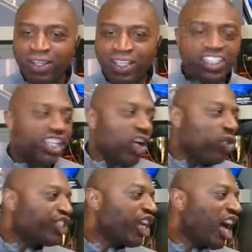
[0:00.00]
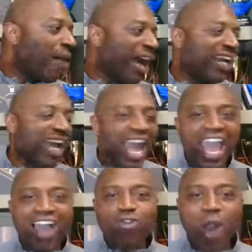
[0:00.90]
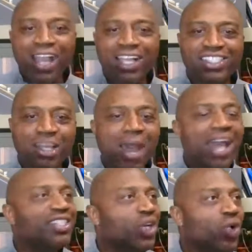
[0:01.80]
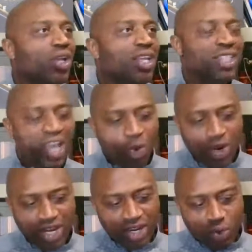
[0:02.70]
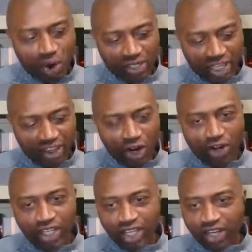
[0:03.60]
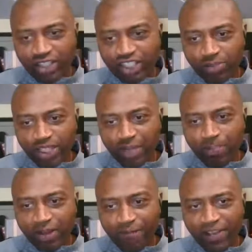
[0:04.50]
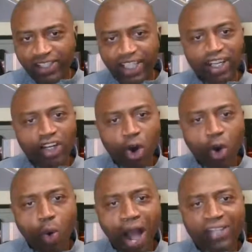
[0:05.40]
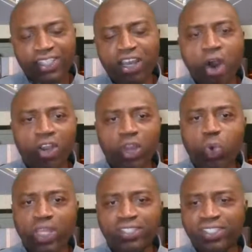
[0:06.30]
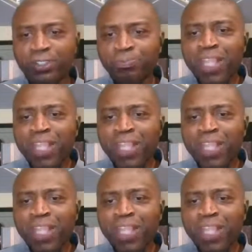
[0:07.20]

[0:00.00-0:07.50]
This is the only job I can have. Why? Because somebody told us we need to work there 30 years, get some good benefits, and get a gold watch and call it quits.